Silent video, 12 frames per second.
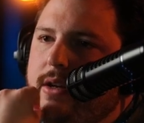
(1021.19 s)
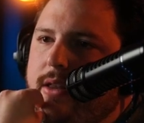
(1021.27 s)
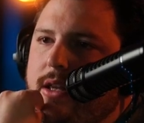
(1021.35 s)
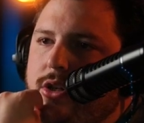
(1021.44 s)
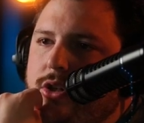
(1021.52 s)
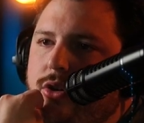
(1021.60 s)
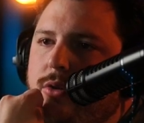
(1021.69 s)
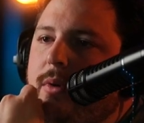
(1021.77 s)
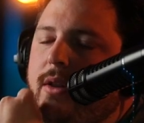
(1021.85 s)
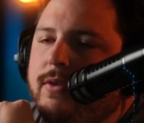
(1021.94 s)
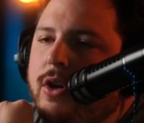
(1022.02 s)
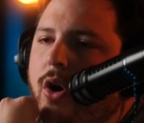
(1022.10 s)
think you should do, but
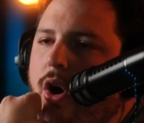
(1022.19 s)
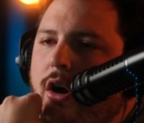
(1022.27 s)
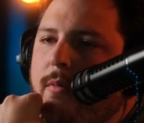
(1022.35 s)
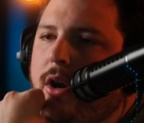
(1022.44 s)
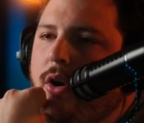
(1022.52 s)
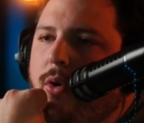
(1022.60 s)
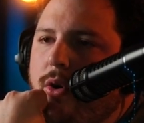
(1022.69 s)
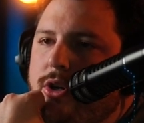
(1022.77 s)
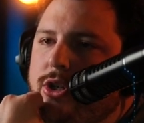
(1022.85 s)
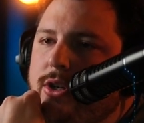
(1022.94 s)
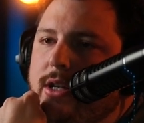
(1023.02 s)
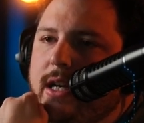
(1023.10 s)
if you go Arb on a
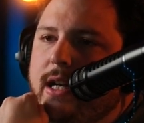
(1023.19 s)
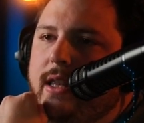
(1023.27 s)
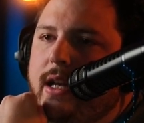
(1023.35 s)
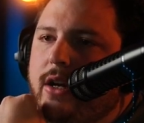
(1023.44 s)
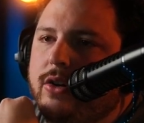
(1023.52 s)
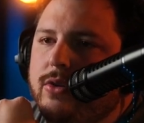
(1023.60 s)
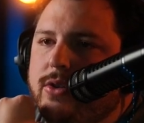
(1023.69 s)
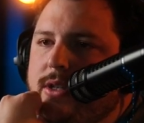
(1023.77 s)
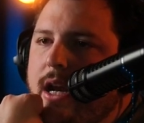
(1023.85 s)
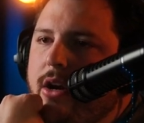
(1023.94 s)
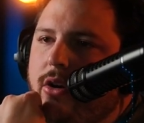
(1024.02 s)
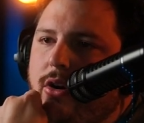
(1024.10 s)
horse, you can get in there.
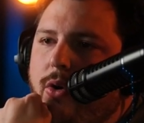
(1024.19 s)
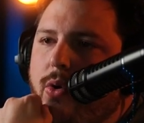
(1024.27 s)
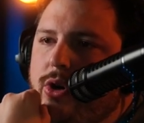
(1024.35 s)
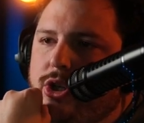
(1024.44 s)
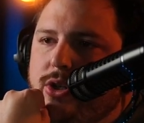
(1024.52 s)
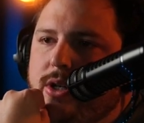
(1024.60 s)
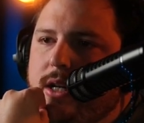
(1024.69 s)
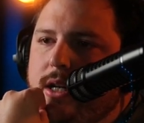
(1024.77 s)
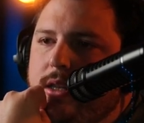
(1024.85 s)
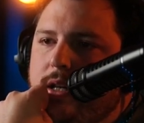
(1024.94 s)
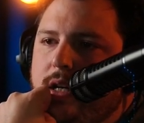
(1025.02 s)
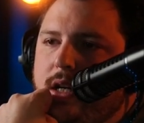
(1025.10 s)
Crusader on a horse, you can get in
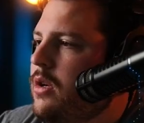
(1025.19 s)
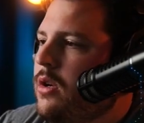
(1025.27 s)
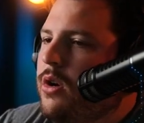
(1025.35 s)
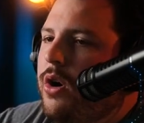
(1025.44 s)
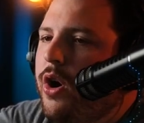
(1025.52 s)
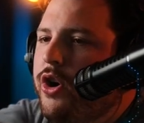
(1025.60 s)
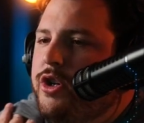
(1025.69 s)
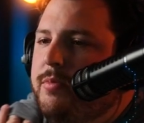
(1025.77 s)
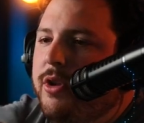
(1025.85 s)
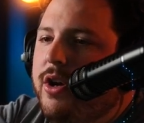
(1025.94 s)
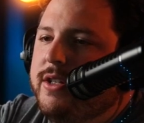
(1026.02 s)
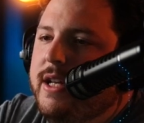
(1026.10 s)
there. Archer
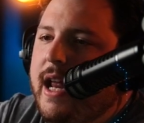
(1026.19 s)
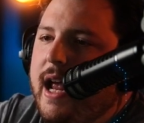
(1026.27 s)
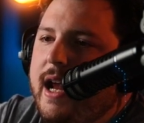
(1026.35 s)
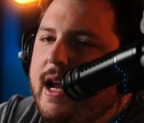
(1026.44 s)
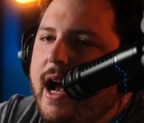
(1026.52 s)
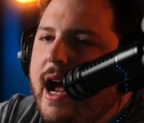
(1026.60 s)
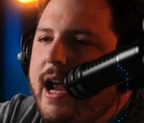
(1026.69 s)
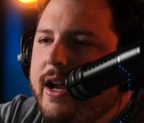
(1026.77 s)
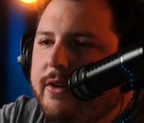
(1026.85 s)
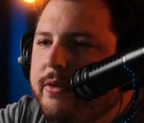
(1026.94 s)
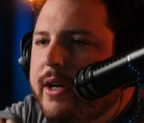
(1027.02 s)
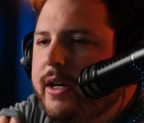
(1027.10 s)
belongs in A. I
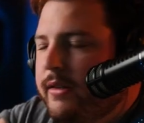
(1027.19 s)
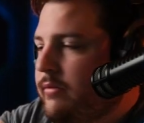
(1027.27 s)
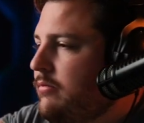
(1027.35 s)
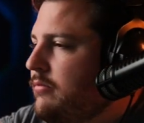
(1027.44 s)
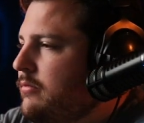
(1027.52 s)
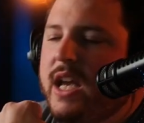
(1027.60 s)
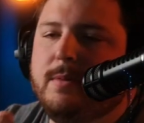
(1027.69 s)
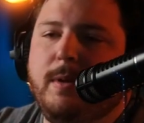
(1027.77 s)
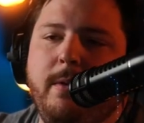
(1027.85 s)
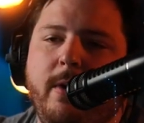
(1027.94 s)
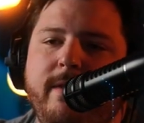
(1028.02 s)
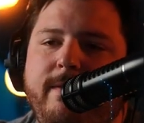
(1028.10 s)
agree.
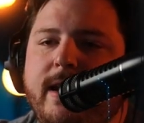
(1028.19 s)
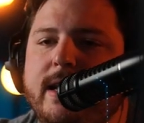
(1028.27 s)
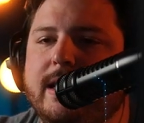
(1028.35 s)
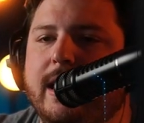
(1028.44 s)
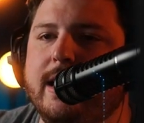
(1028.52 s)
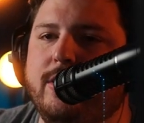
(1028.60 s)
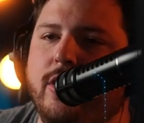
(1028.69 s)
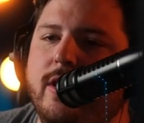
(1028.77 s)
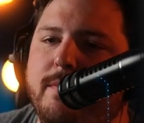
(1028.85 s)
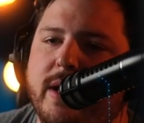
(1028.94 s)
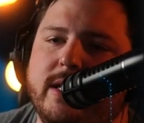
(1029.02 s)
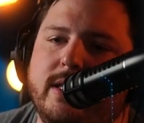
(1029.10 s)
Explain why Vindy's less good
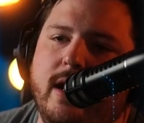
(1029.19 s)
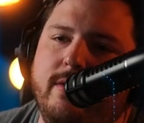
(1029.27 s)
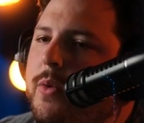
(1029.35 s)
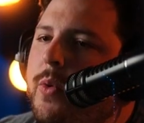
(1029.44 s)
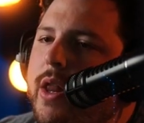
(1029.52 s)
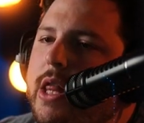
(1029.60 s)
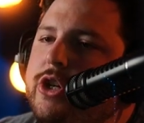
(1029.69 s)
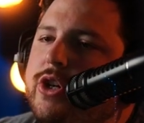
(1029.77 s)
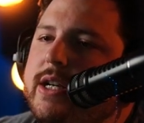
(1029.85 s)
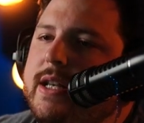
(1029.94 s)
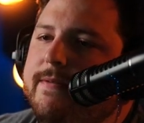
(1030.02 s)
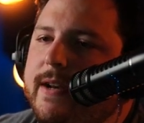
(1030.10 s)
in big stuff. One of the
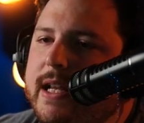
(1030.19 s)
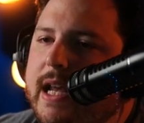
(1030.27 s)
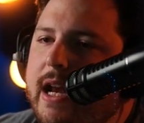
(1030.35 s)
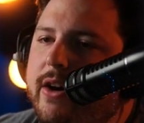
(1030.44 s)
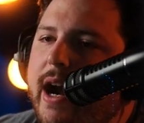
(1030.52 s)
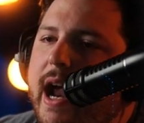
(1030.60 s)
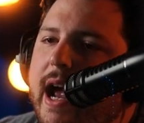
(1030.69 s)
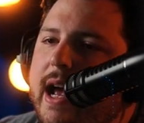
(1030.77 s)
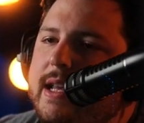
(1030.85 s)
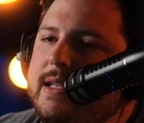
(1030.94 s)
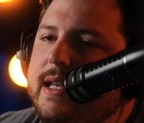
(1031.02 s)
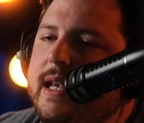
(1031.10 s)
strengths that Vindicator
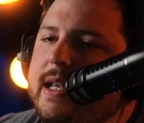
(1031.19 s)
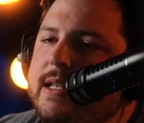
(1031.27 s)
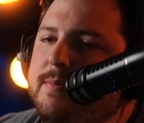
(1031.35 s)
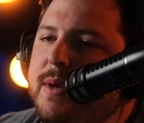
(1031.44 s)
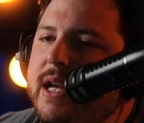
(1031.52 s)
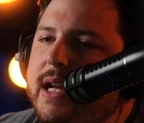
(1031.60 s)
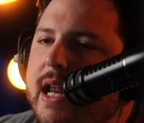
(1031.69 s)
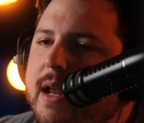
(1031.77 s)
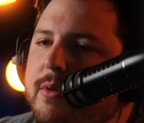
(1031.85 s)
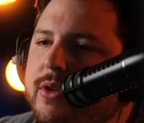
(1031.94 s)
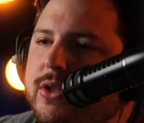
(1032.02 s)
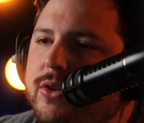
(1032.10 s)
has is being
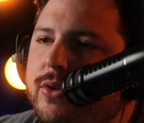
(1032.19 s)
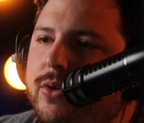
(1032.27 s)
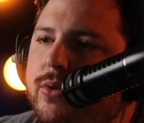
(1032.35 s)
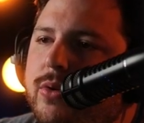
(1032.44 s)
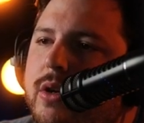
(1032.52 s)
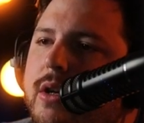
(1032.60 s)
able to,